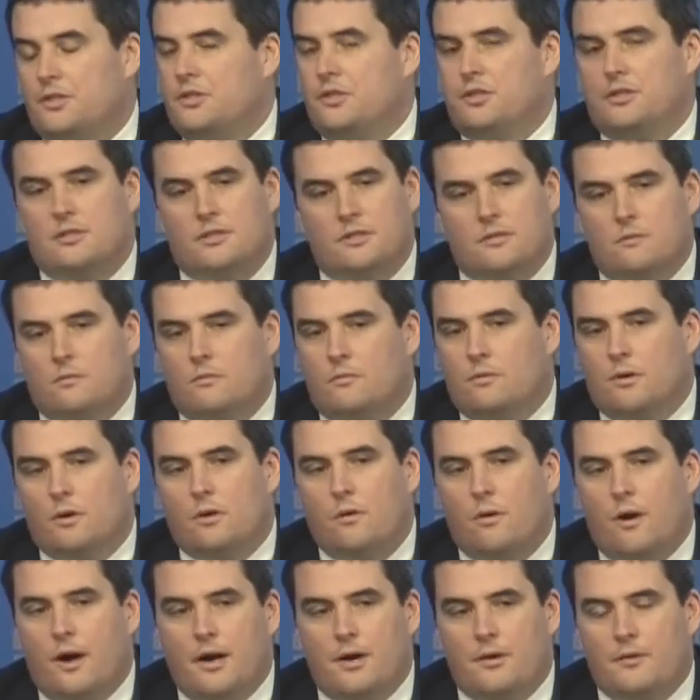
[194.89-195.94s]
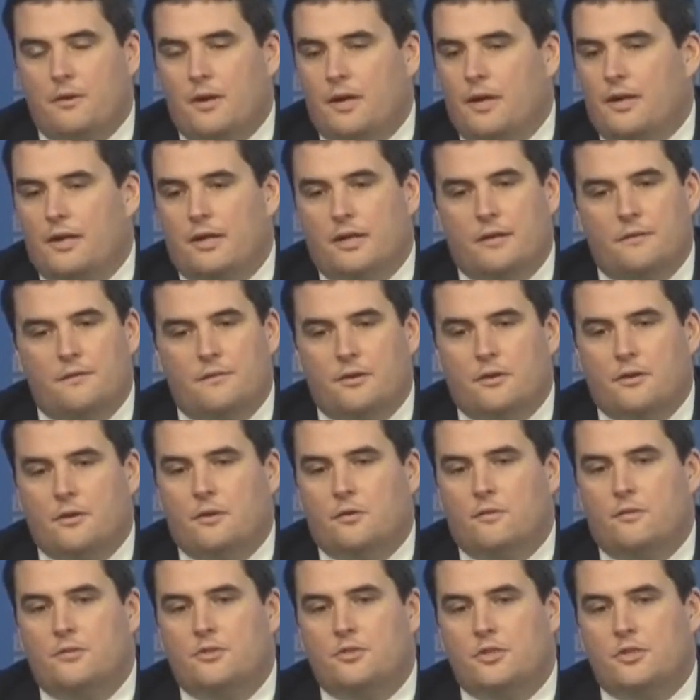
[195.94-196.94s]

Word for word: which is required reading if you're